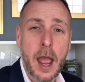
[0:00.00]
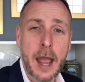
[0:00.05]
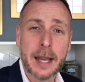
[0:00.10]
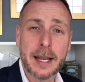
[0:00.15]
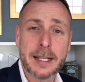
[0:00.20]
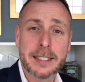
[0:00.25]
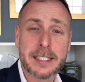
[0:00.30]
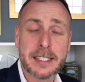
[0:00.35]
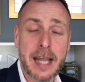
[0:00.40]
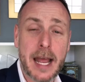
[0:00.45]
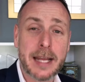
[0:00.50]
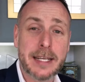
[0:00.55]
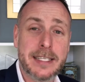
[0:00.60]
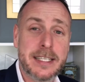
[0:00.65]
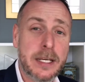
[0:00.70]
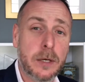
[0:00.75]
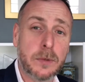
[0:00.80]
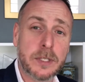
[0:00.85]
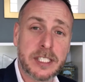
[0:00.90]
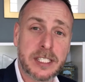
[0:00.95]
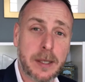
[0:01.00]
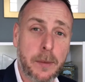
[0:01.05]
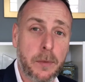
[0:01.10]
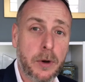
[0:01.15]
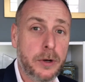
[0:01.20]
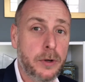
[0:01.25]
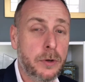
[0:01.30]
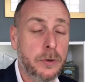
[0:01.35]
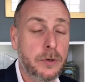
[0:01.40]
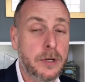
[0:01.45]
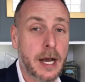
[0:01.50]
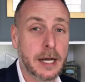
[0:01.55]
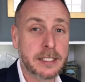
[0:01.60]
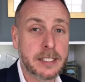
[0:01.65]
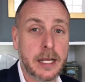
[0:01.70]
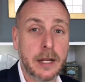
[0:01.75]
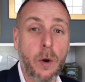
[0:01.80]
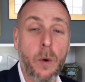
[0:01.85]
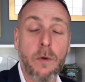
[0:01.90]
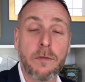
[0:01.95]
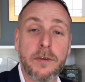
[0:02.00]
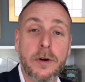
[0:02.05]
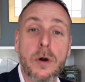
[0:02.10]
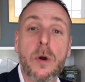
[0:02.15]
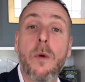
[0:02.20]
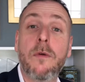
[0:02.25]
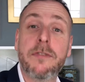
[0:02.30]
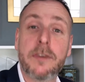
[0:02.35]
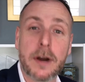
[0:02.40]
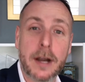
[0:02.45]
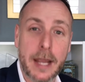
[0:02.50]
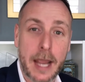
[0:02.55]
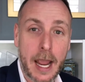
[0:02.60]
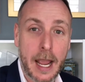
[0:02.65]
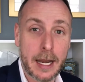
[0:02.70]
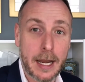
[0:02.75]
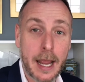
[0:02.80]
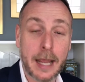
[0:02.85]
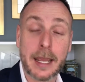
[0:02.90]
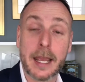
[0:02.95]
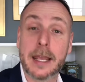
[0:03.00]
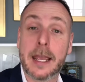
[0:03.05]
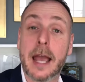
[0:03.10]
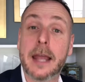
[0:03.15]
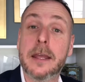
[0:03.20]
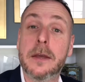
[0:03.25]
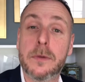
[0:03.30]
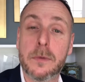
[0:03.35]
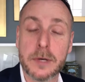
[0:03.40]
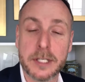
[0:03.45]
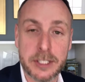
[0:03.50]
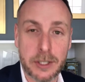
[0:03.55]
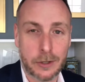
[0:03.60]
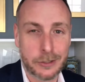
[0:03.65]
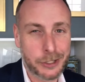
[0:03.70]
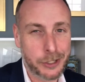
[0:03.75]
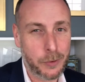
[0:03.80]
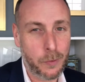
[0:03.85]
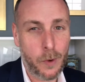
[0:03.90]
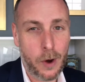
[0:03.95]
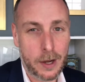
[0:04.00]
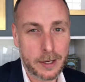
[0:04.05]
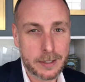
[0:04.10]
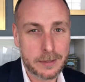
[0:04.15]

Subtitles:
and instead deal with someone who does it over and over again and can get you the results you want.